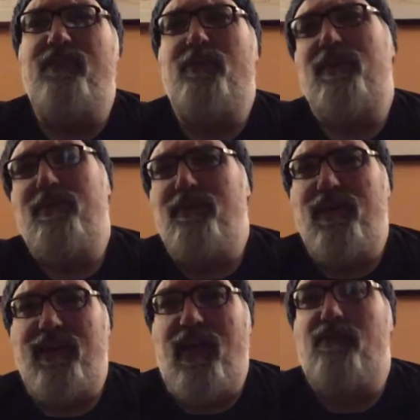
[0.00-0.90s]
never really
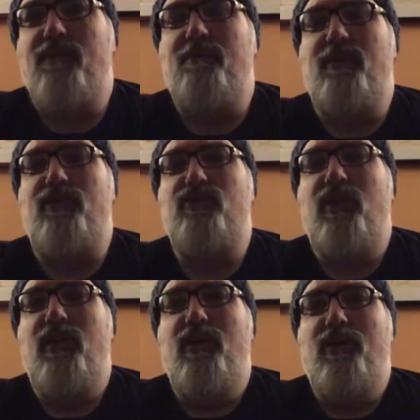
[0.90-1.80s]
encountered it much,
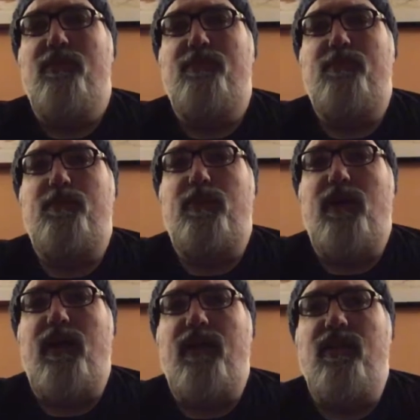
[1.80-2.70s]

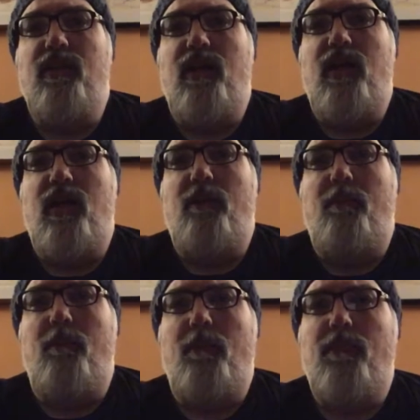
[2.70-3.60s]
but
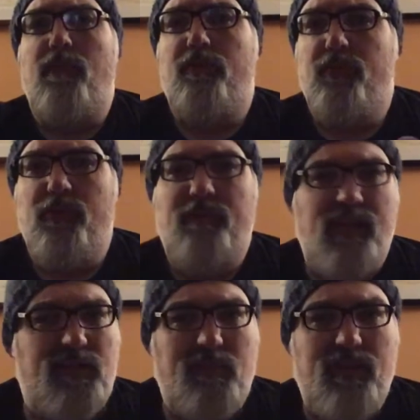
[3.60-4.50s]
through
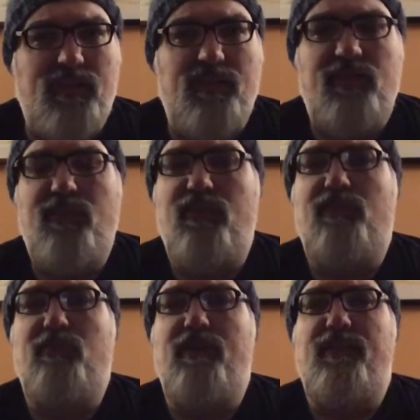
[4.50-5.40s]
my
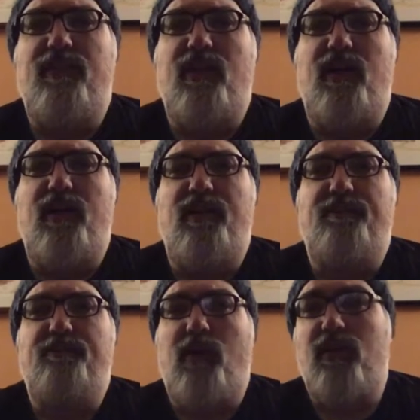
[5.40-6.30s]
experiences with
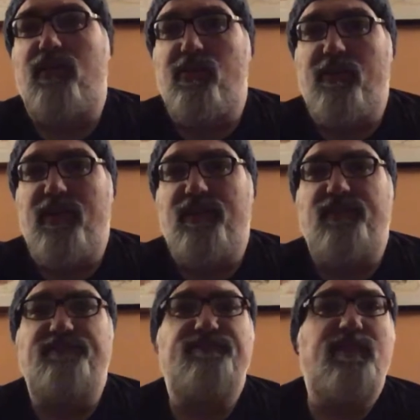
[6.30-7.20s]
Maudlin of the
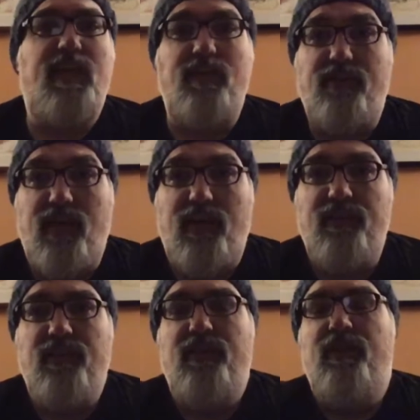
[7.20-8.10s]
Well, KO Dot,